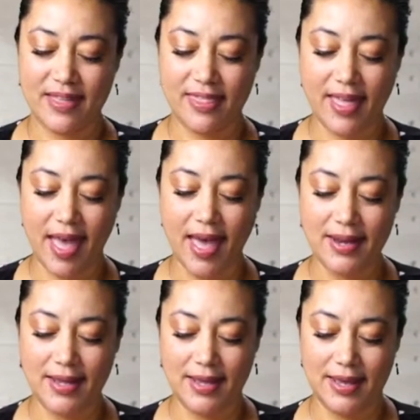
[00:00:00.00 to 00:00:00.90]

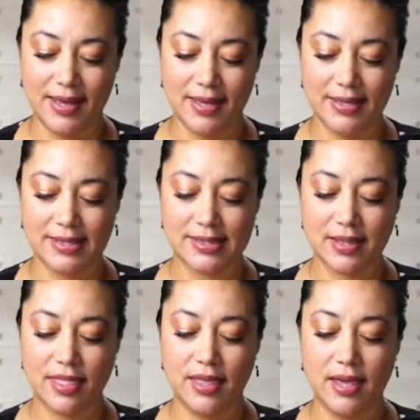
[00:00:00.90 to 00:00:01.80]
that
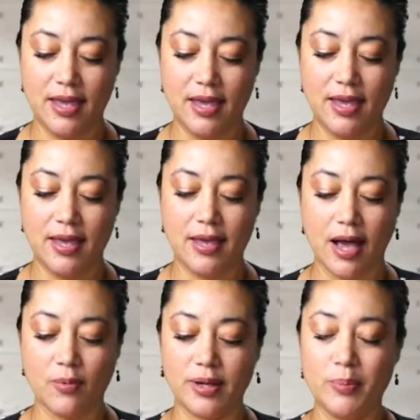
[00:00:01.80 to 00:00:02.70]
is
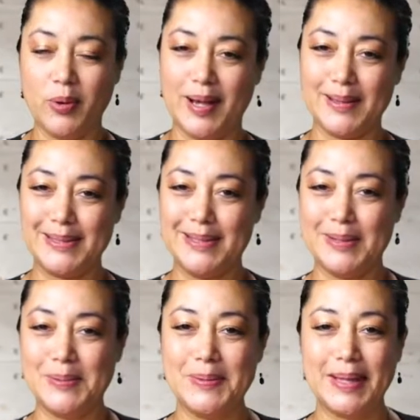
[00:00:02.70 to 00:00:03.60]
I want to point out to
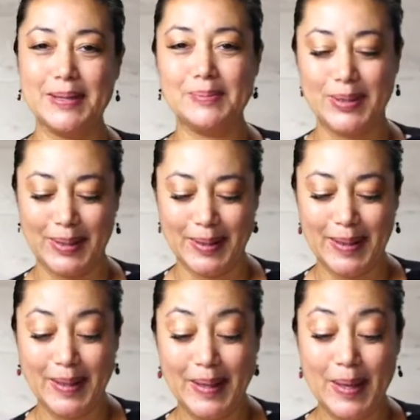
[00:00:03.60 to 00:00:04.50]
you the Wickenburg